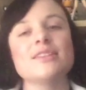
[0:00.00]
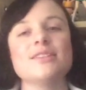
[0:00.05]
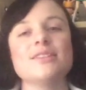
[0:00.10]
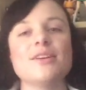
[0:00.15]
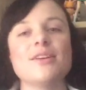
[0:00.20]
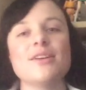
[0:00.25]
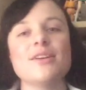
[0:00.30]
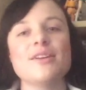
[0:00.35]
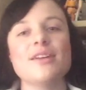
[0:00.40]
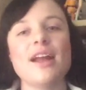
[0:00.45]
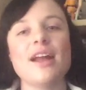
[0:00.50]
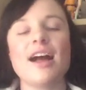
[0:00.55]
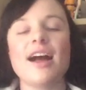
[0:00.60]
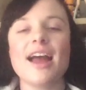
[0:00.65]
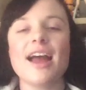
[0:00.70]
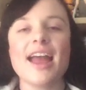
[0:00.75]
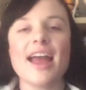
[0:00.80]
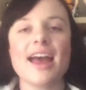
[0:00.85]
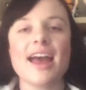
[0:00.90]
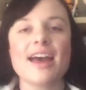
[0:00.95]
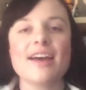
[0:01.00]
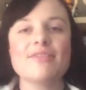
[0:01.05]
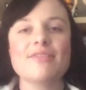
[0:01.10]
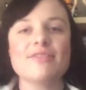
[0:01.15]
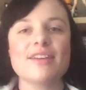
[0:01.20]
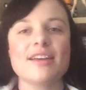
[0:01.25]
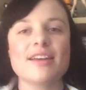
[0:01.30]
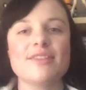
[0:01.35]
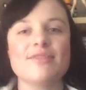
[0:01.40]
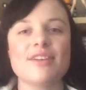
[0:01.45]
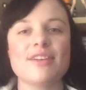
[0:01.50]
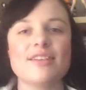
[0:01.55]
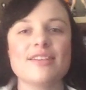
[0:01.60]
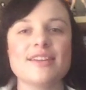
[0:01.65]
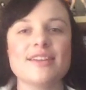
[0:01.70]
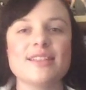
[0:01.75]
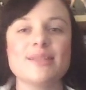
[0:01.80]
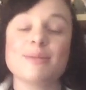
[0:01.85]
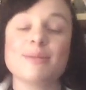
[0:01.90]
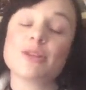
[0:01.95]
So I have a
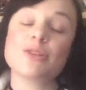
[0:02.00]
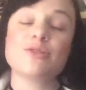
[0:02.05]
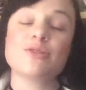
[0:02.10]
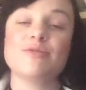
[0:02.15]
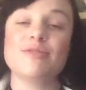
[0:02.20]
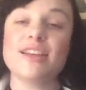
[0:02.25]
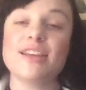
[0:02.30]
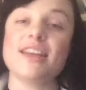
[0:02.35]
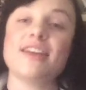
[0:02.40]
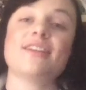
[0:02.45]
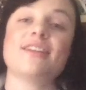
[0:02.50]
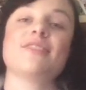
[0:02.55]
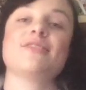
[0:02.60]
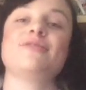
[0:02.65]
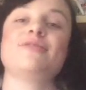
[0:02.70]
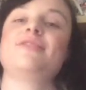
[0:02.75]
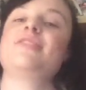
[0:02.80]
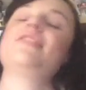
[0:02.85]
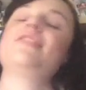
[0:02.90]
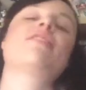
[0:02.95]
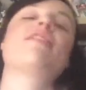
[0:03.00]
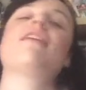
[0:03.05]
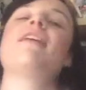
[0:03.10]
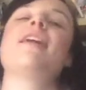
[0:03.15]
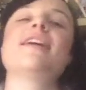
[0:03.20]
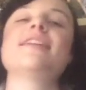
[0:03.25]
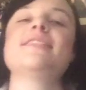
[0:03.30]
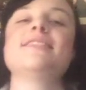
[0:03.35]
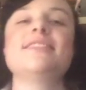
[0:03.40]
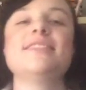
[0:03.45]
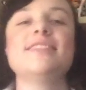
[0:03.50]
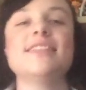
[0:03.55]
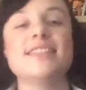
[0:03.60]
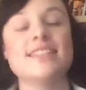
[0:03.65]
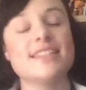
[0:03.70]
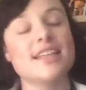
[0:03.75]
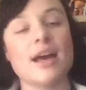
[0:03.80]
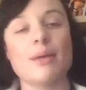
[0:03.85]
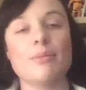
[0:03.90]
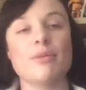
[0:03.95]
very special video for you guys
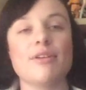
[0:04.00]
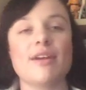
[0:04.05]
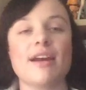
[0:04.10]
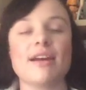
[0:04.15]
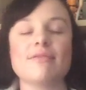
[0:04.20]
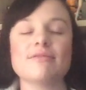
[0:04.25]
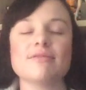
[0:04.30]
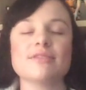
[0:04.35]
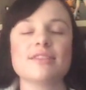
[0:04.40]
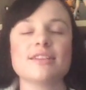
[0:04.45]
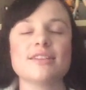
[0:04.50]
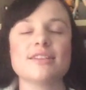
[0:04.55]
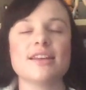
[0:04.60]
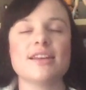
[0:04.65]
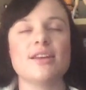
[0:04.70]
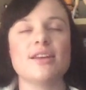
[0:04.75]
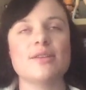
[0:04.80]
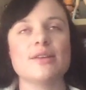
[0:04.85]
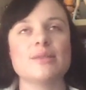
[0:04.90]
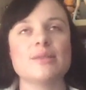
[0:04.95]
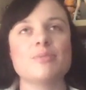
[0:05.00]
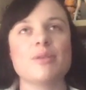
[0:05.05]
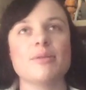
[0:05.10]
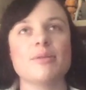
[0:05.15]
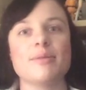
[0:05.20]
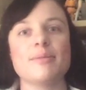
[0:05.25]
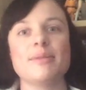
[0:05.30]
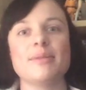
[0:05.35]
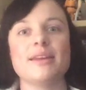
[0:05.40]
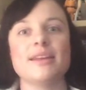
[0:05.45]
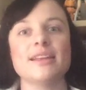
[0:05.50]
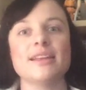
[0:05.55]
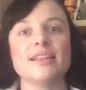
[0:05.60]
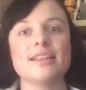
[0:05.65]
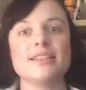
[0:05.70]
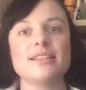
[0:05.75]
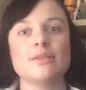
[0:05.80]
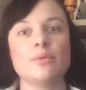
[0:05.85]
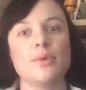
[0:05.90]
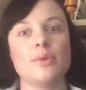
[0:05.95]
this time around, because I know it's probably been at
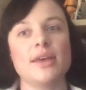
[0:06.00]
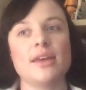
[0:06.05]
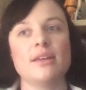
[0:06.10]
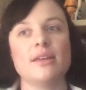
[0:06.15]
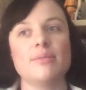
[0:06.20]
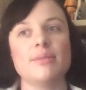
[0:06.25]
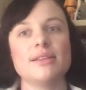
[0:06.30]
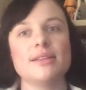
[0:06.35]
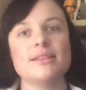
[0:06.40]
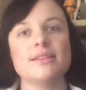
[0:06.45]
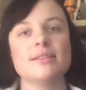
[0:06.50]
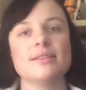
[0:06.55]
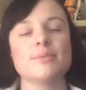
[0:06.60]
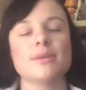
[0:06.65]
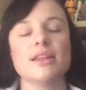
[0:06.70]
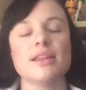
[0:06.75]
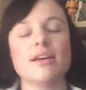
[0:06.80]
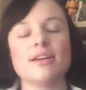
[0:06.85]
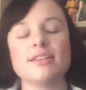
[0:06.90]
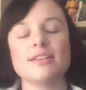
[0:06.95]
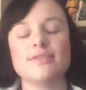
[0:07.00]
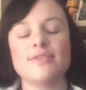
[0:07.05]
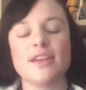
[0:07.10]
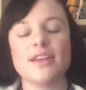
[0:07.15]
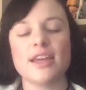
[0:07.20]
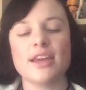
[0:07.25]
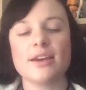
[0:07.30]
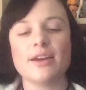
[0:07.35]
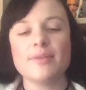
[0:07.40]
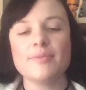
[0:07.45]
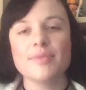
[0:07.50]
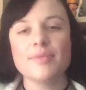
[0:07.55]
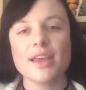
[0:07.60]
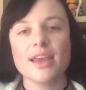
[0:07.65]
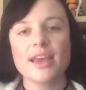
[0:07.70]
least a week and a bit since my last video.